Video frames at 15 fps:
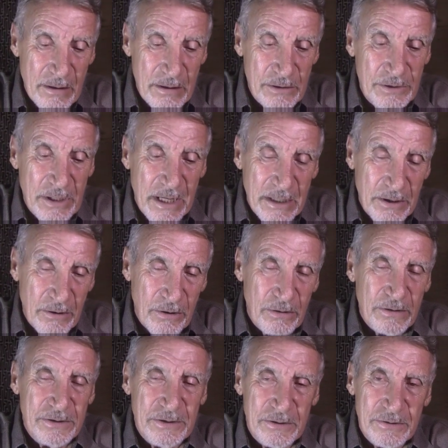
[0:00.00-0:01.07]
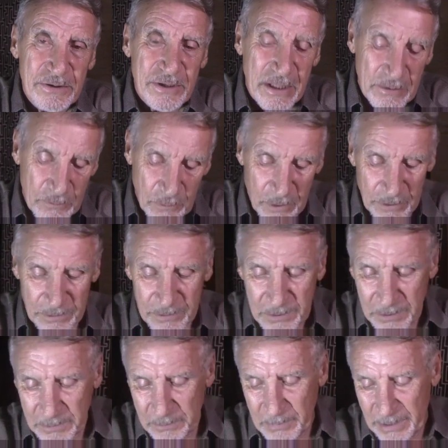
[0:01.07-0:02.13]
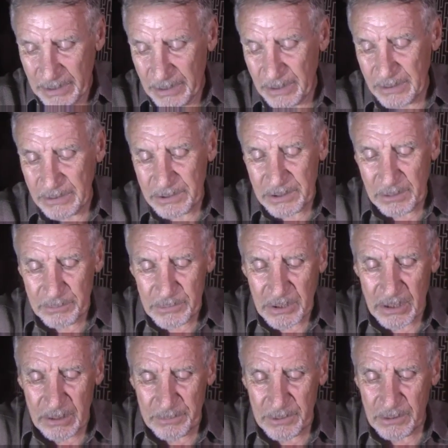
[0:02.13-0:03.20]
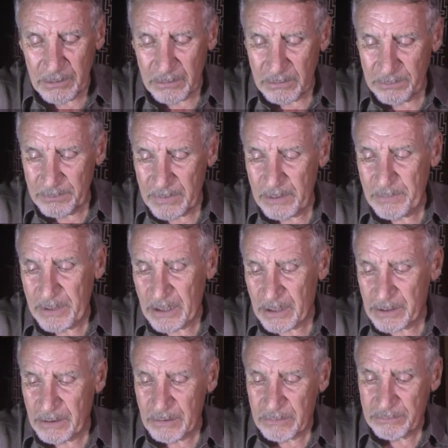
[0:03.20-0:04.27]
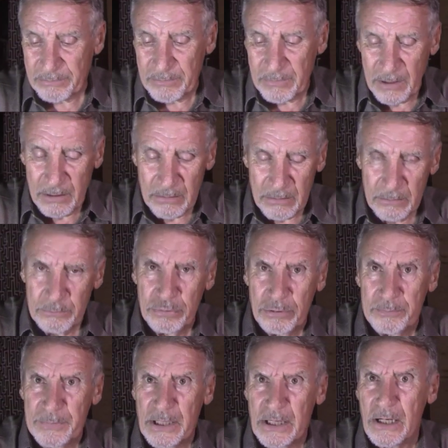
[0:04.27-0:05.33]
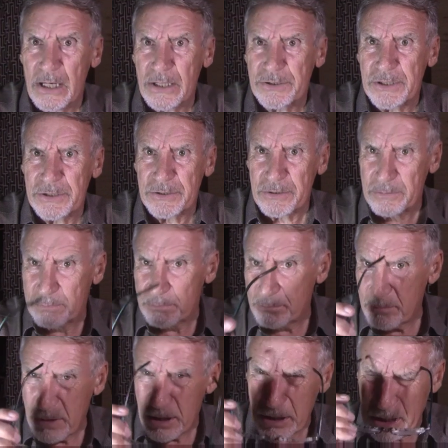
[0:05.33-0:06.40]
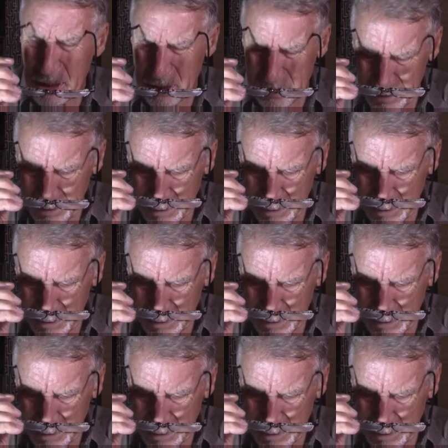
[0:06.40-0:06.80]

Jay also sent one to me some time ago. Maybe I can put my glasses on again